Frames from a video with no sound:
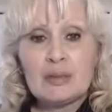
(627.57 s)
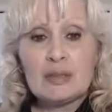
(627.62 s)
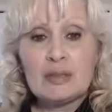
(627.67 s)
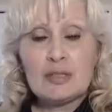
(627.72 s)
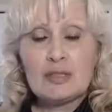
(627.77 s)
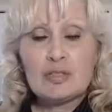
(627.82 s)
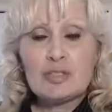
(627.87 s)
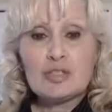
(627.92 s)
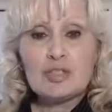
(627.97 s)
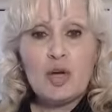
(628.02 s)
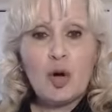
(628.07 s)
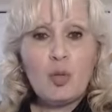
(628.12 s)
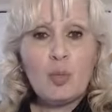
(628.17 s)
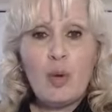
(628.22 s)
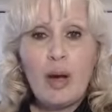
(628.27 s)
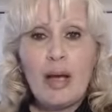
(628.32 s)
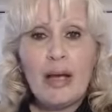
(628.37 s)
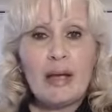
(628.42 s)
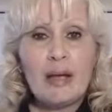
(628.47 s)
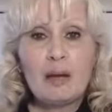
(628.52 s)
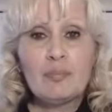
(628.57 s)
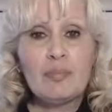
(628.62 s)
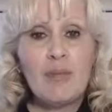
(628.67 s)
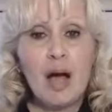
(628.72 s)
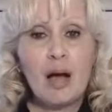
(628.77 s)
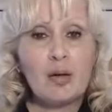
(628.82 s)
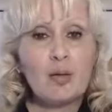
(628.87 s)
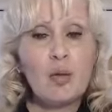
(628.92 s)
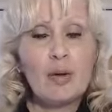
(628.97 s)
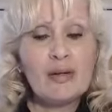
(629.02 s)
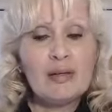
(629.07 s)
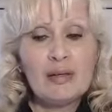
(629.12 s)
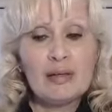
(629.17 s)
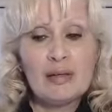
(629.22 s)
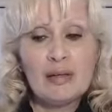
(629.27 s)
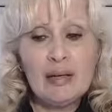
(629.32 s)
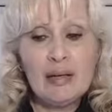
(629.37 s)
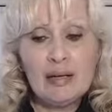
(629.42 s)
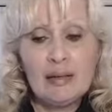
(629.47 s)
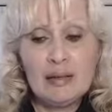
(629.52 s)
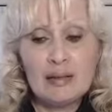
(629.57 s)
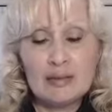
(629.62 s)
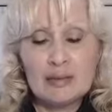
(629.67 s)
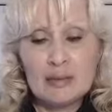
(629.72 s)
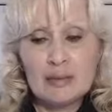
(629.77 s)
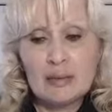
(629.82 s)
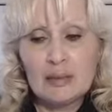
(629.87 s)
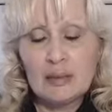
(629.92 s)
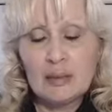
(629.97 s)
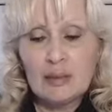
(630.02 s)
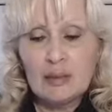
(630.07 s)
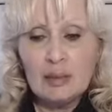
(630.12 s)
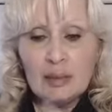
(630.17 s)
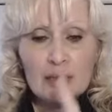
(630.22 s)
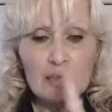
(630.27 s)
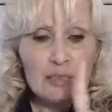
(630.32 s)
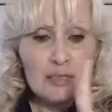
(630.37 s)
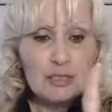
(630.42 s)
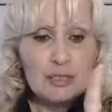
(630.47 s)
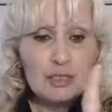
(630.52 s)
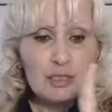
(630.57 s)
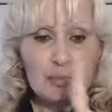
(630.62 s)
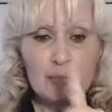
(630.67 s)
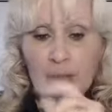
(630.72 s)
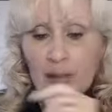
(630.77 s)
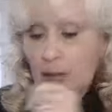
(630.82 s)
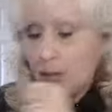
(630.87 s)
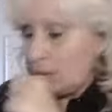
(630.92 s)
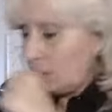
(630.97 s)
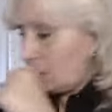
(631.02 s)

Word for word: there's no way I'm not going to get it. Excuse me.